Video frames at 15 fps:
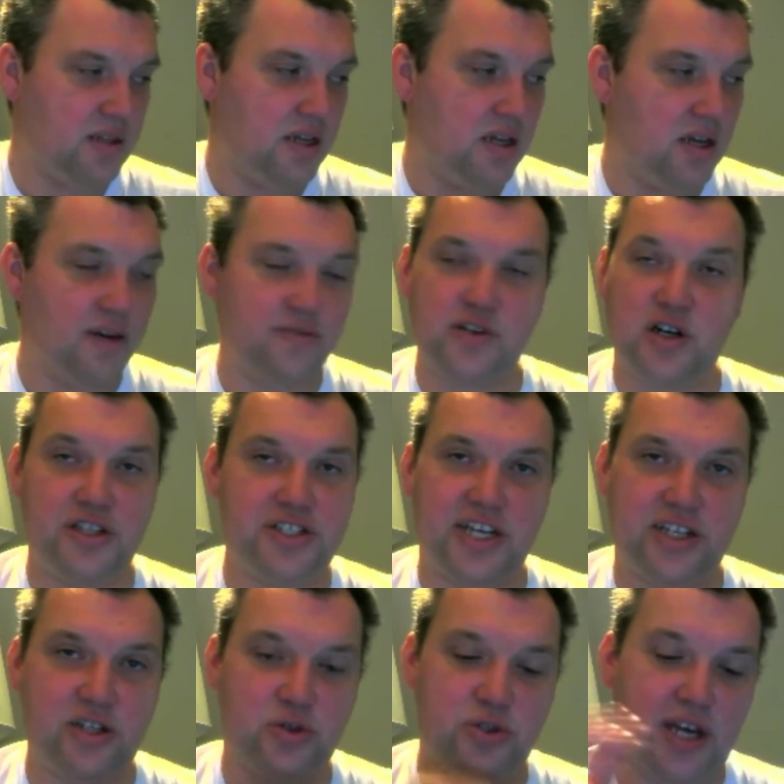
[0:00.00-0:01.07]
Of course, I
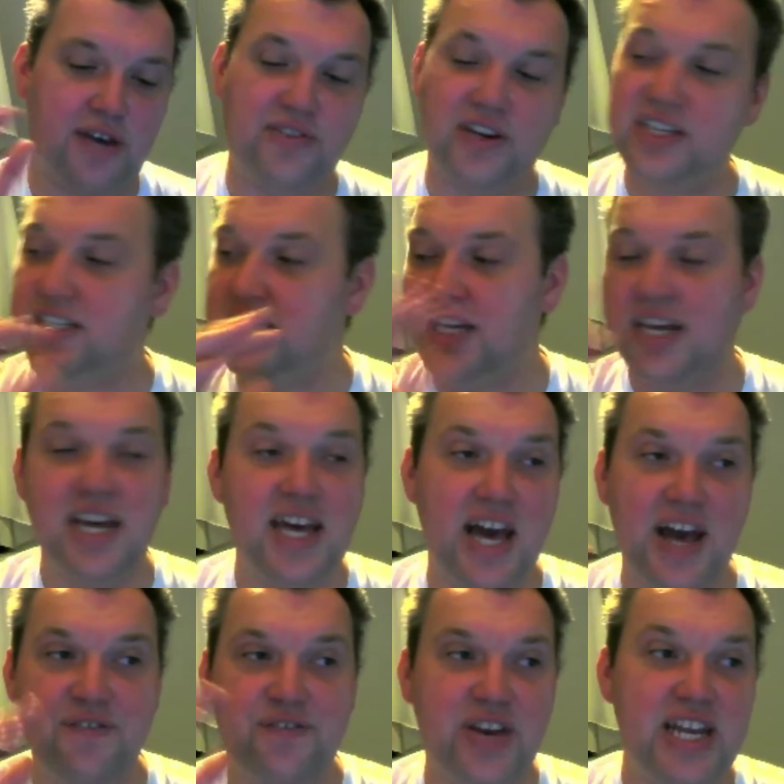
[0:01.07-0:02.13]
don't have any
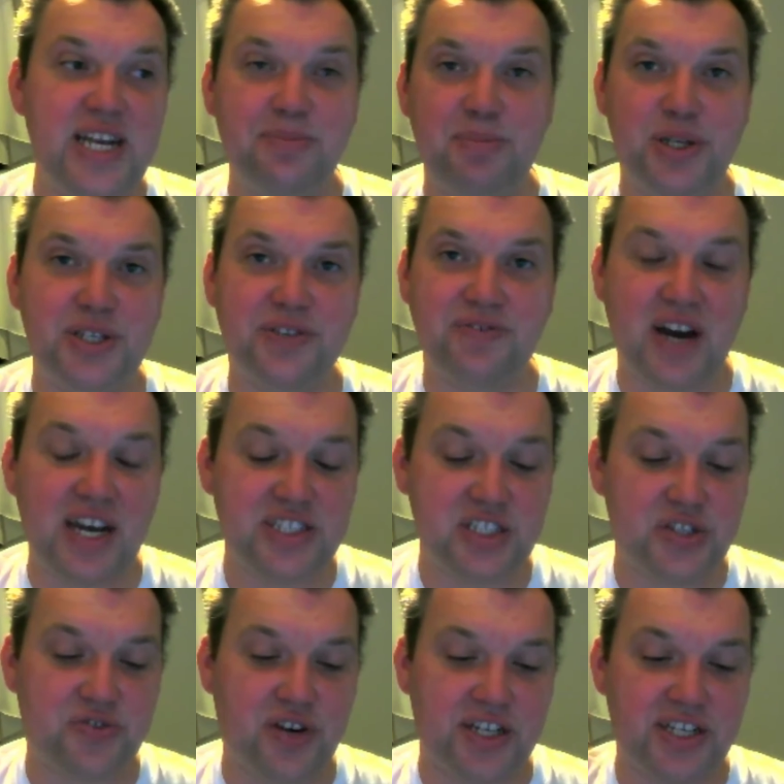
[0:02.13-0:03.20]
available
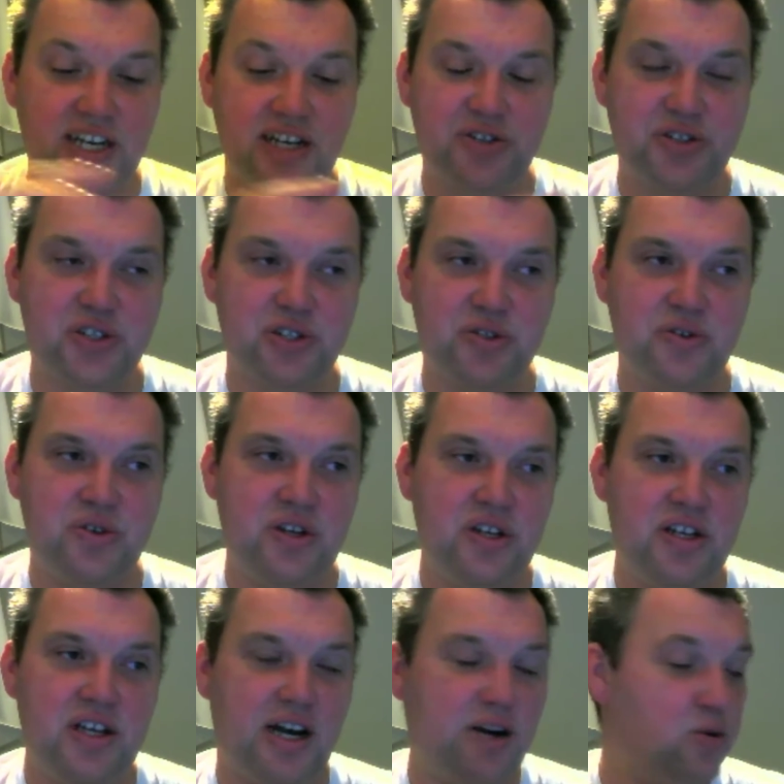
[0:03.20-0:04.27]
devices right now, so
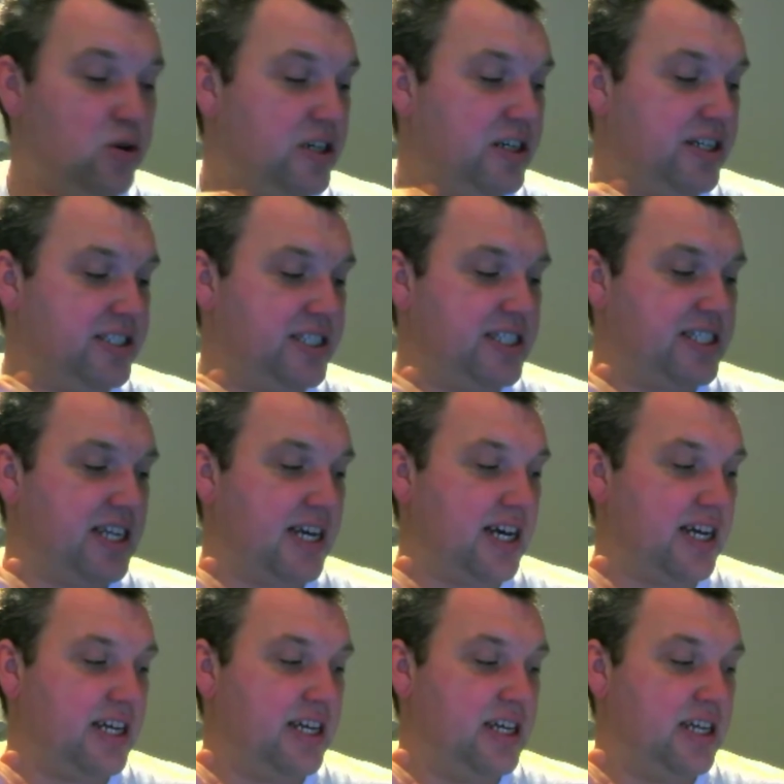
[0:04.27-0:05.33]
I only got this guy.
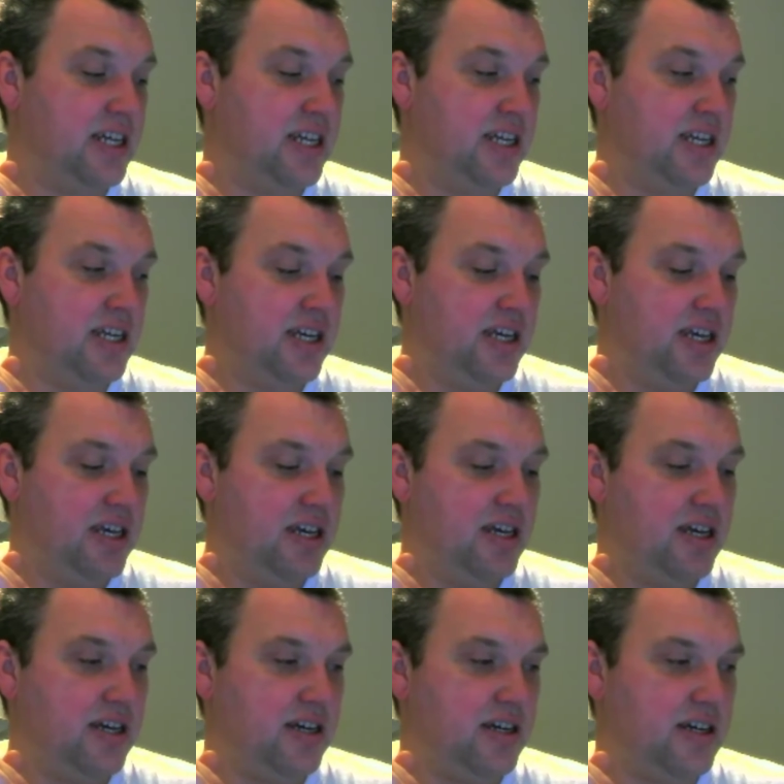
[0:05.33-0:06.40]

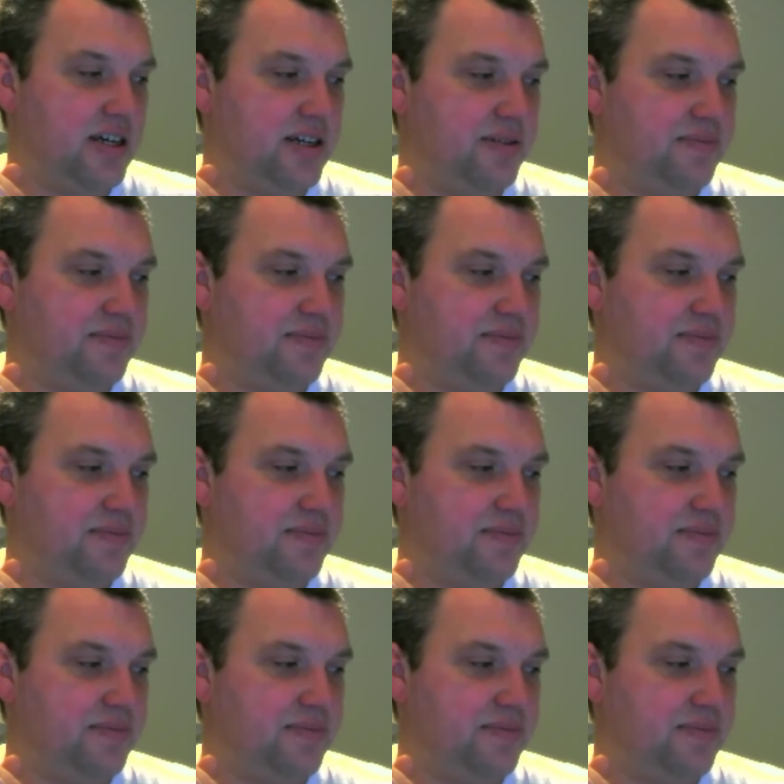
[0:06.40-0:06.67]
But